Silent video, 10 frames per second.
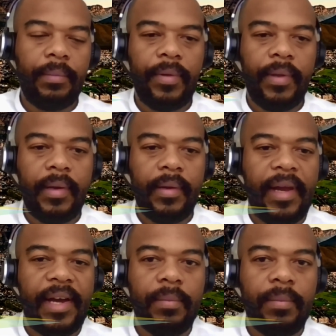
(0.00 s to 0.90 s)
some of the
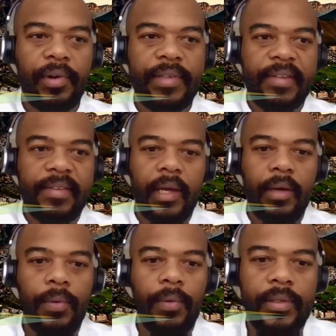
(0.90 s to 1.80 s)
larger projects that
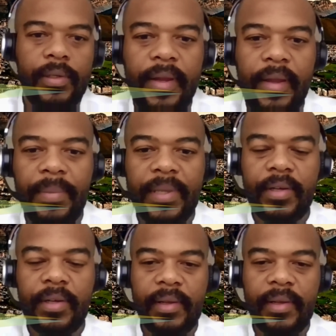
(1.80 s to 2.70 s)
I worked on,
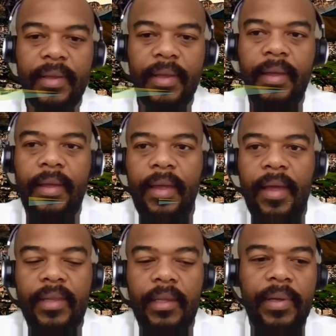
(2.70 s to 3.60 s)
particularly
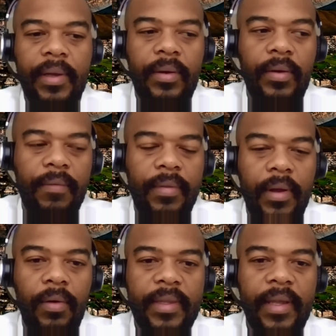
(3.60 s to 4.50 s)
at the beginning of
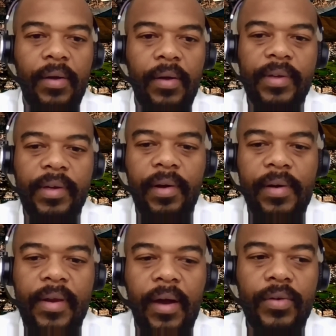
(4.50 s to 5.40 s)
the lockdown, was
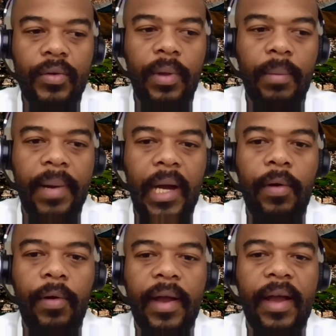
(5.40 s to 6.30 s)
around how do we
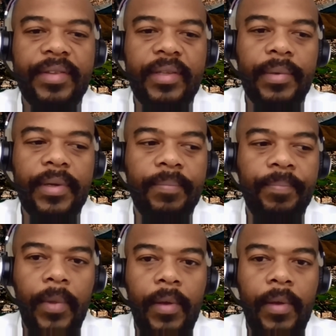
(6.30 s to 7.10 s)
empower our customers